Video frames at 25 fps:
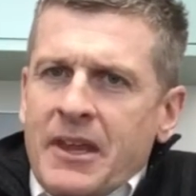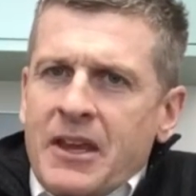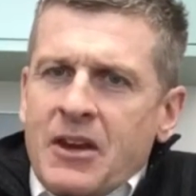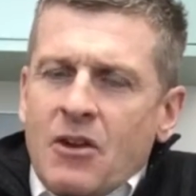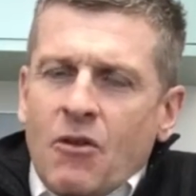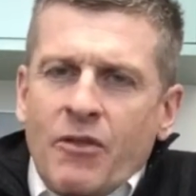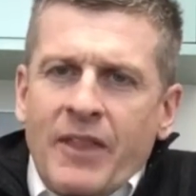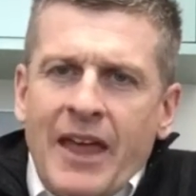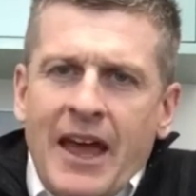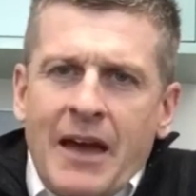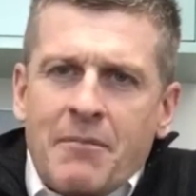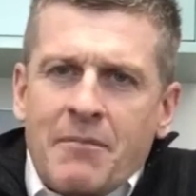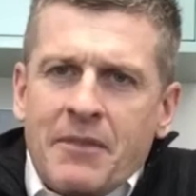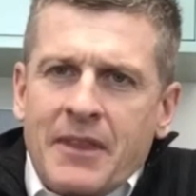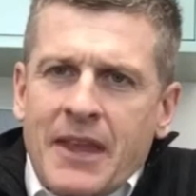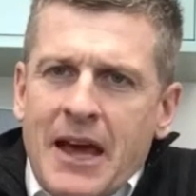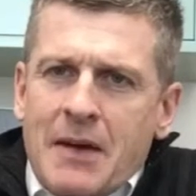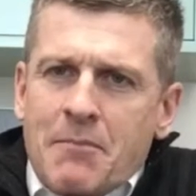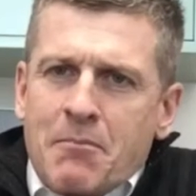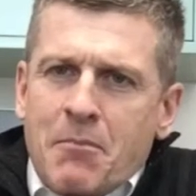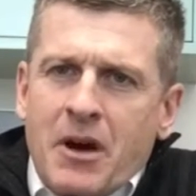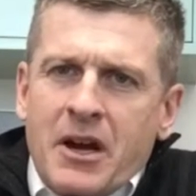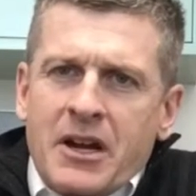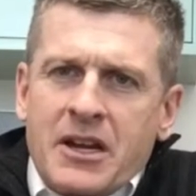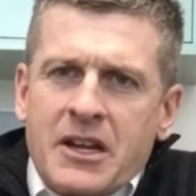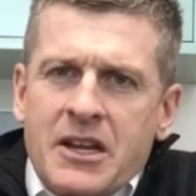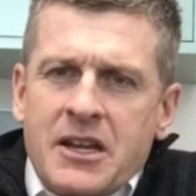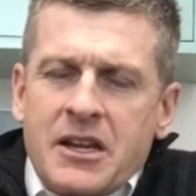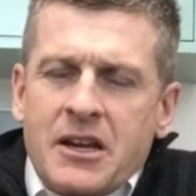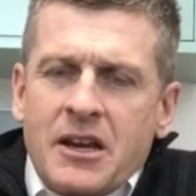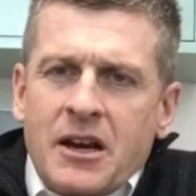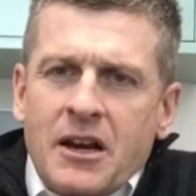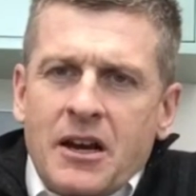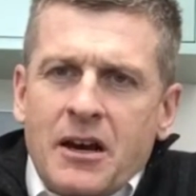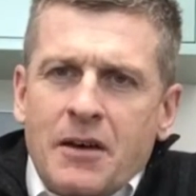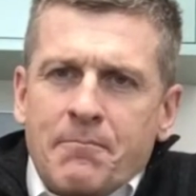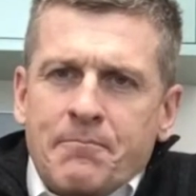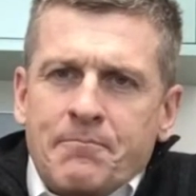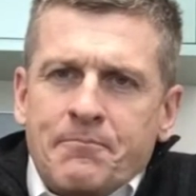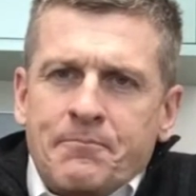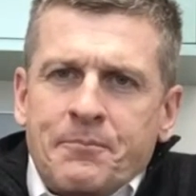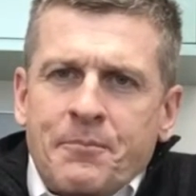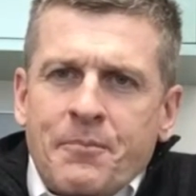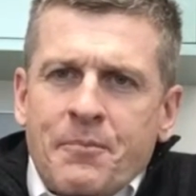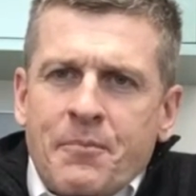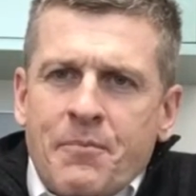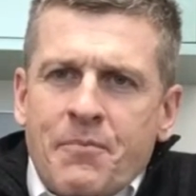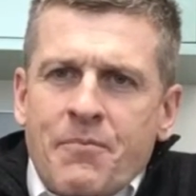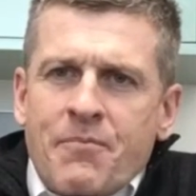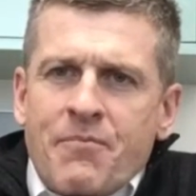you know that that money um,
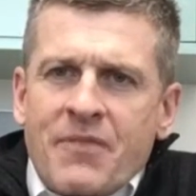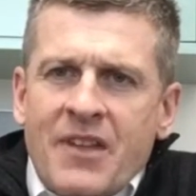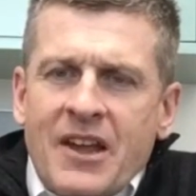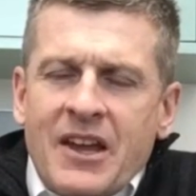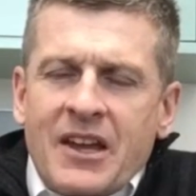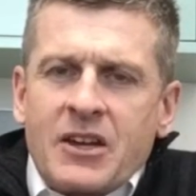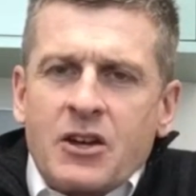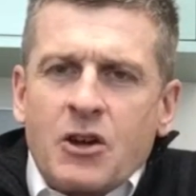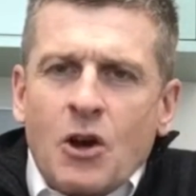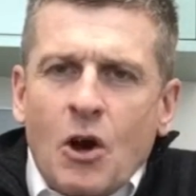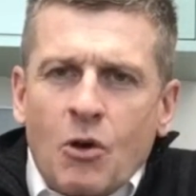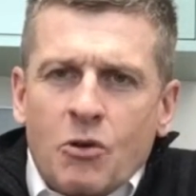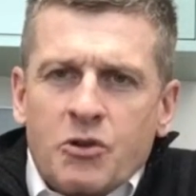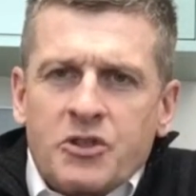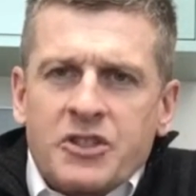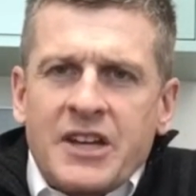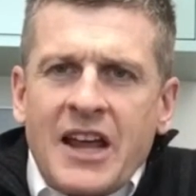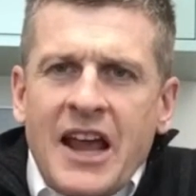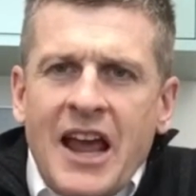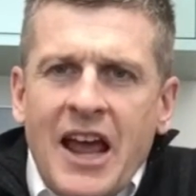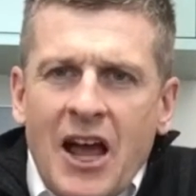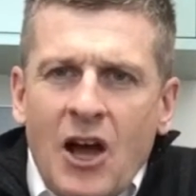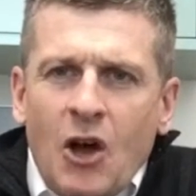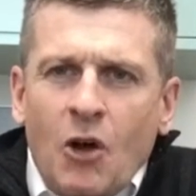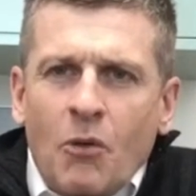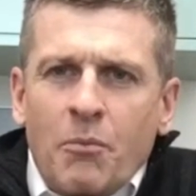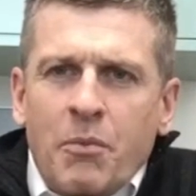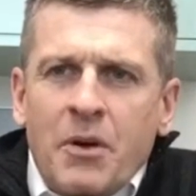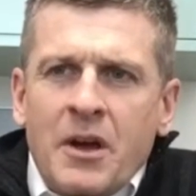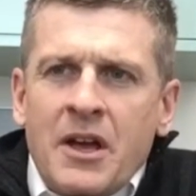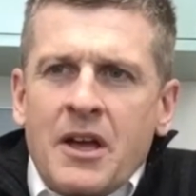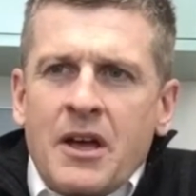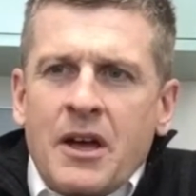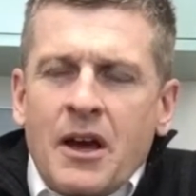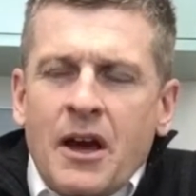goes to help